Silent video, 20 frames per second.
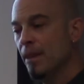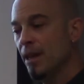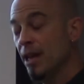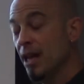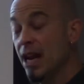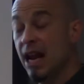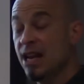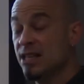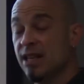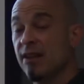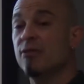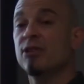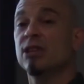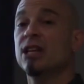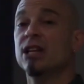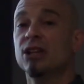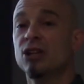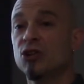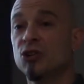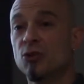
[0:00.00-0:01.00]
It has
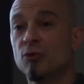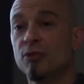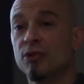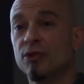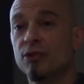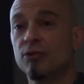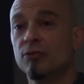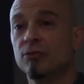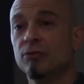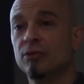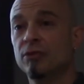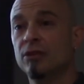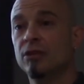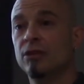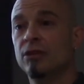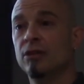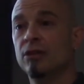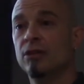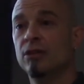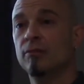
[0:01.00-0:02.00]
everything to do with you
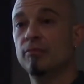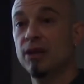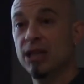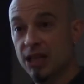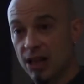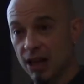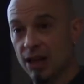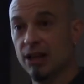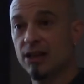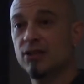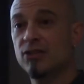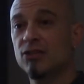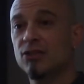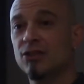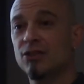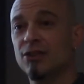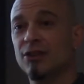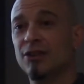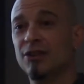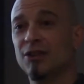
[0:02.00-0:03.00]
because
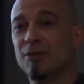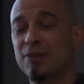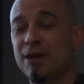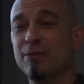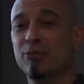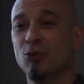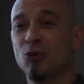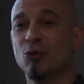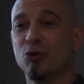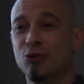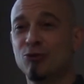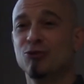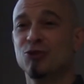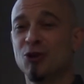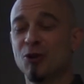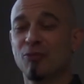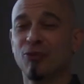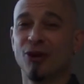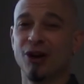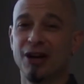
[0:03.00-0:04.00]
the people who are using
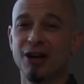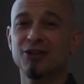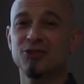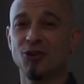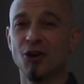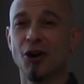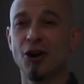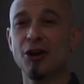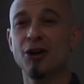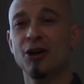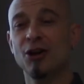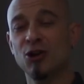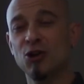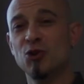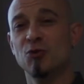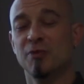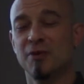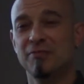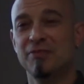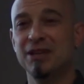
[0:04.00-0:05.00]
your products are
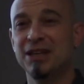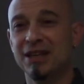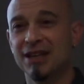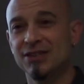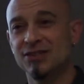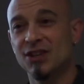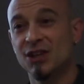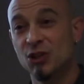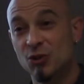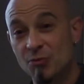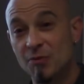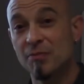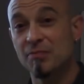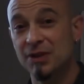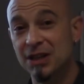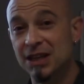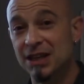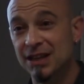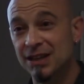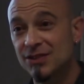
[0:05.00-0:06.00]
human beings, and human
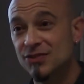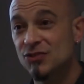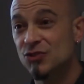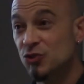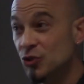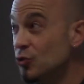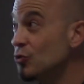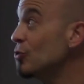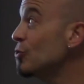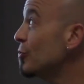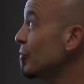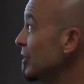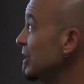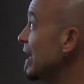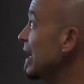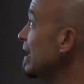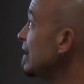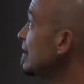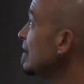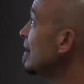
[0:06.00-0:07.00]
beings do
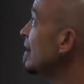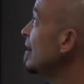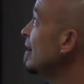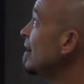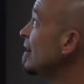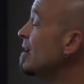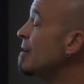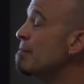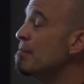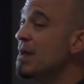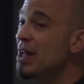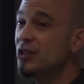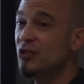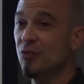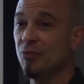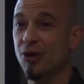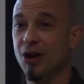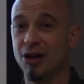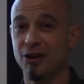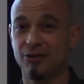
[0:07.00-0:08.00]
create
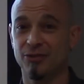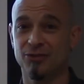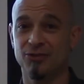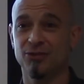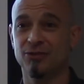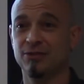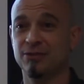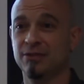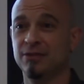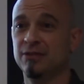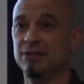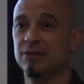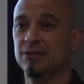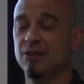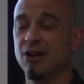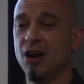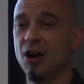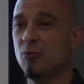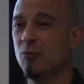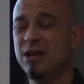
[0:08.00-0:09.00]
mental models.
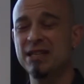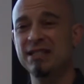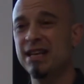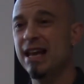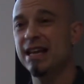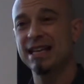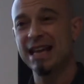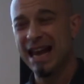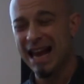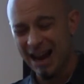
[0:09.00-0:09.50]
All right? We take